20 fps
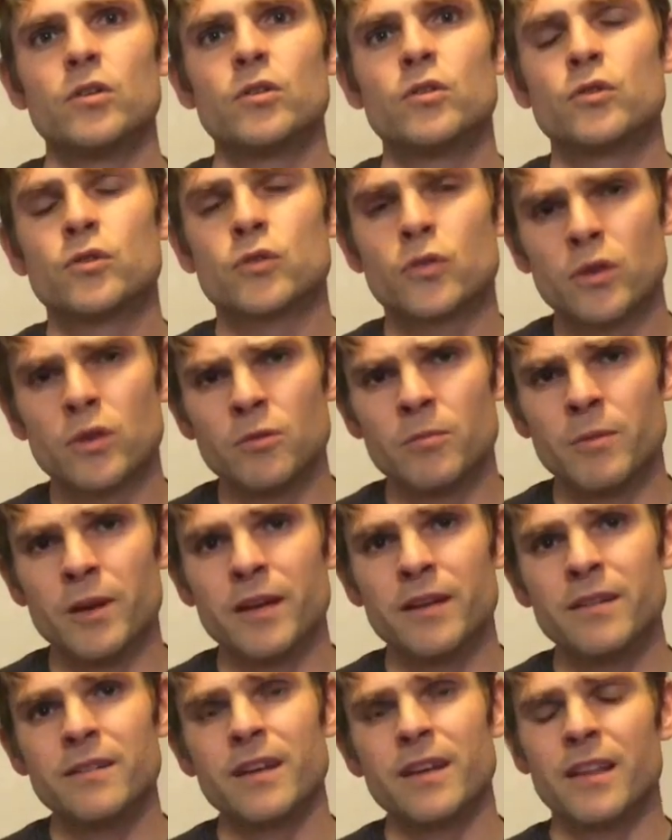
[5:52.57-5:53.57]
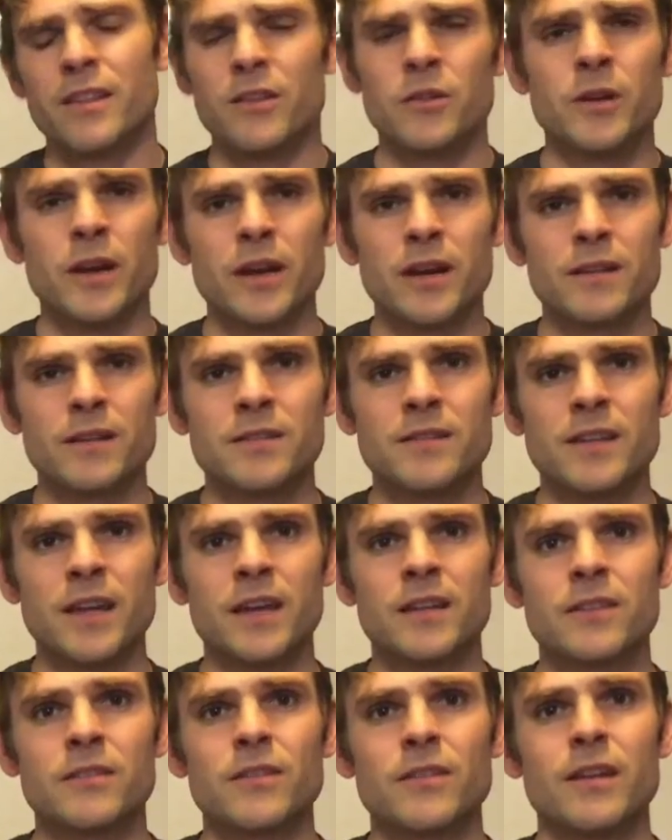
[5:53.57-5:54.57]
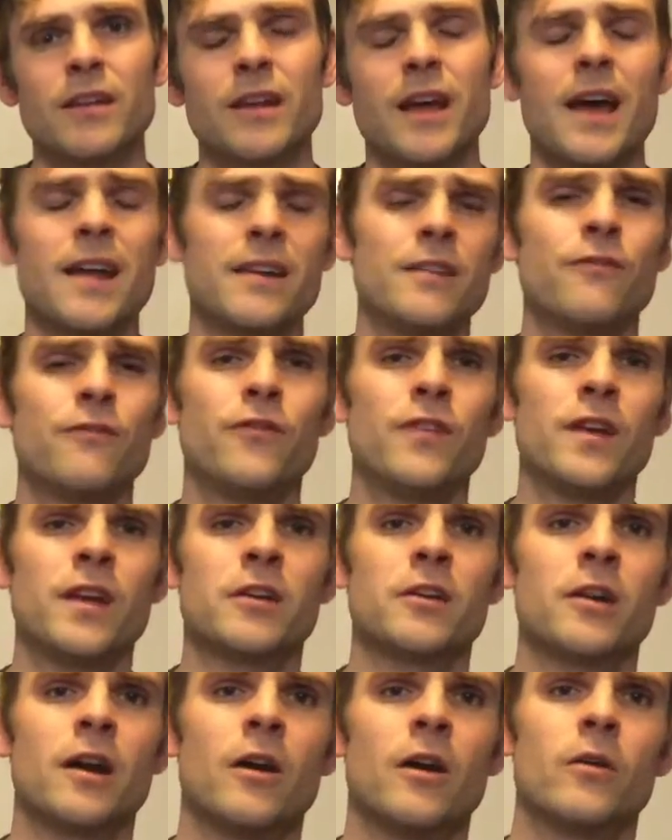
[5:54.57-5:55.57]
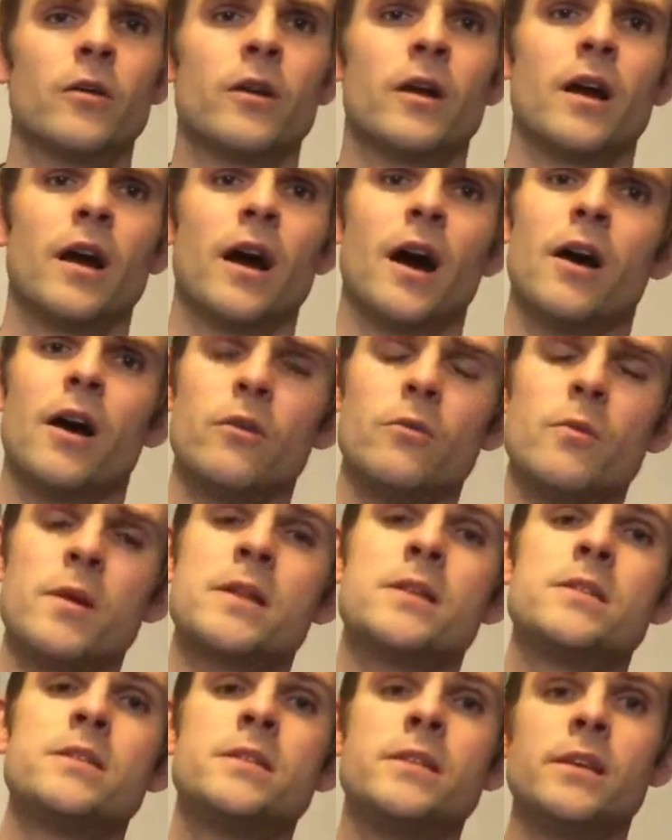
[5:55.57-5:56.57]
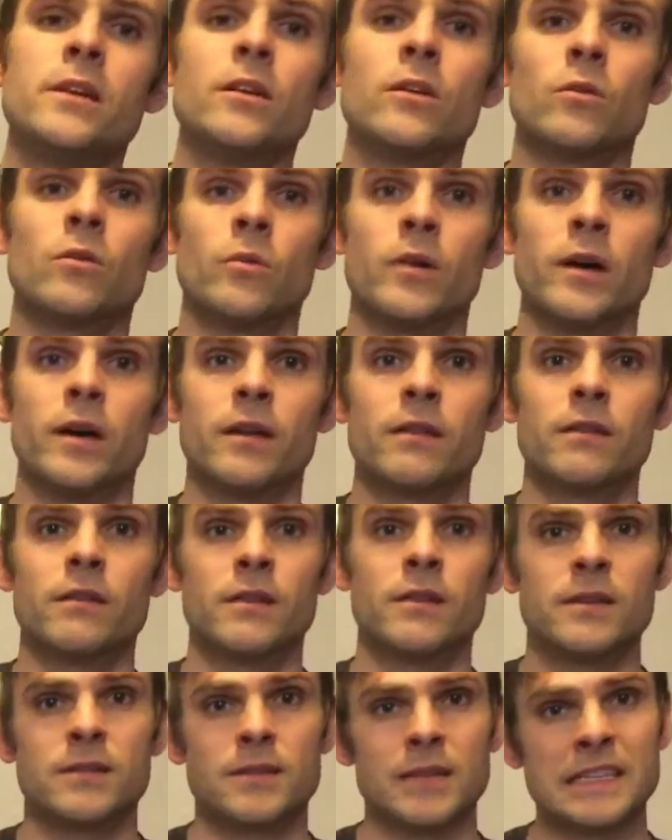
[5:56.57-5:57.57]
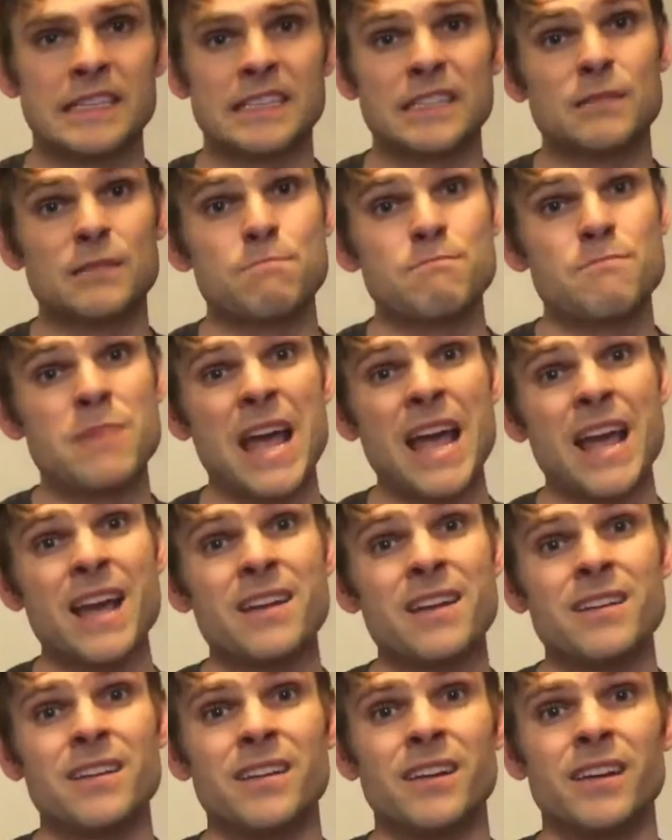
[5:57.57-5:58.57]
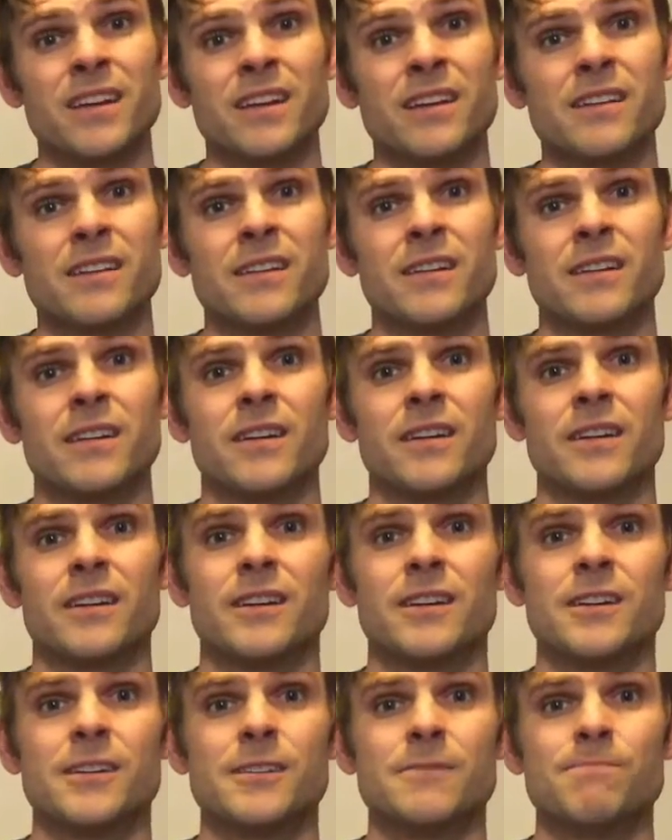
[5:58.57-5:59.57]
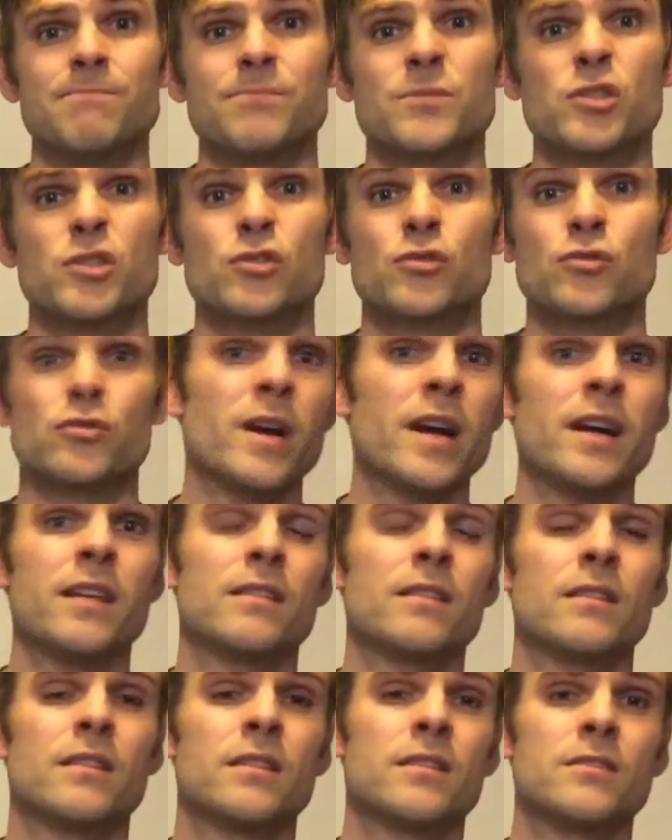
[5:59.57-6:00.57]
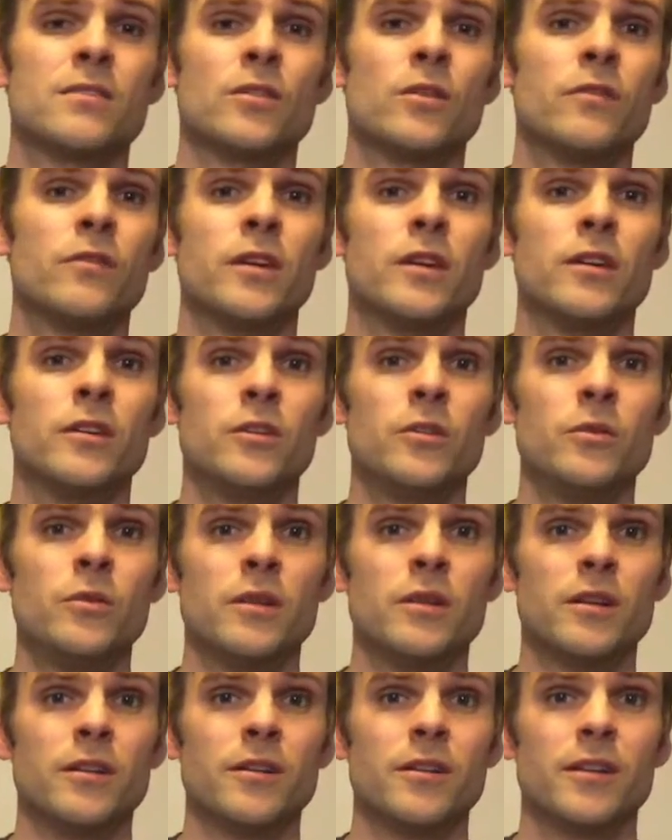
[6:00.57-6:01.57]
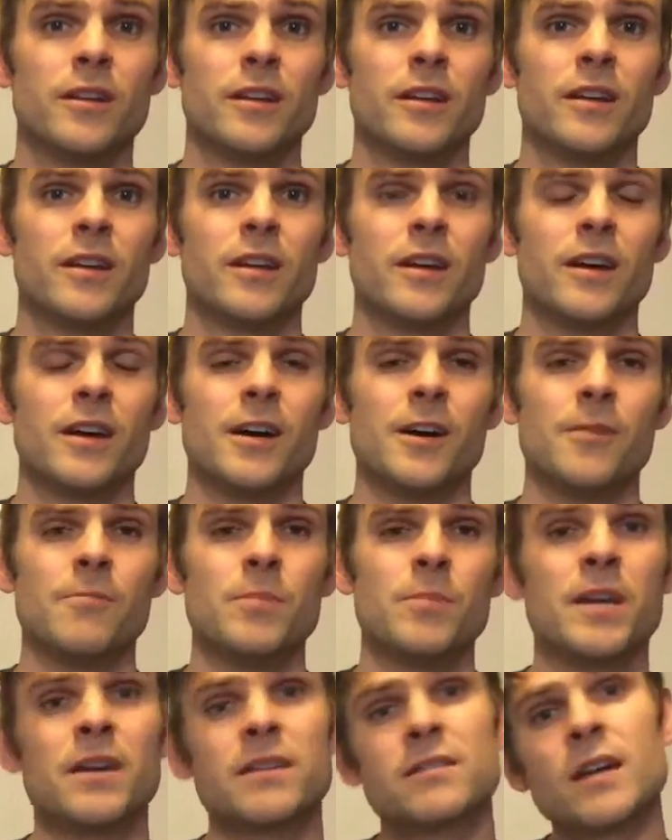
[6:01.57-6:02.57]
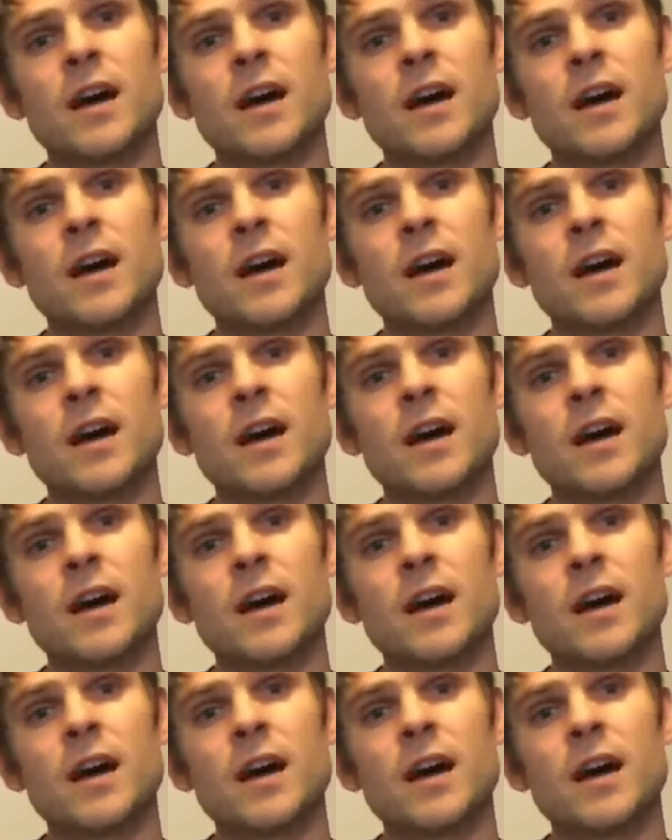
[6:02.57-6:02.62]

Truman and the United States had to figure out, how do we deal with this expanding strength of the Soviet Union? Because